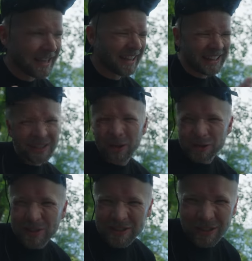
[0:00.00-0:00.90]
I think those
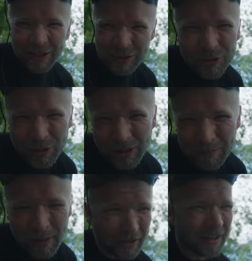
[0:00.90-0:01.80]
ones are usually
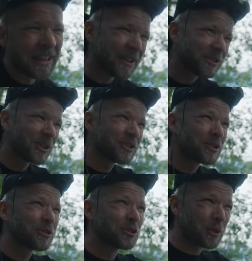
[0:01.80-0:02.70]
better. And then there's
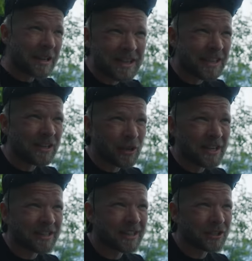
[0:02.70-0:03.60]
also trendy
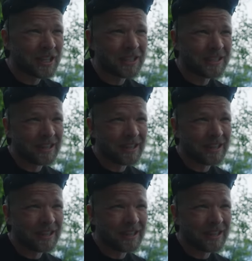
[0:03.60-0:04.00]
transitions,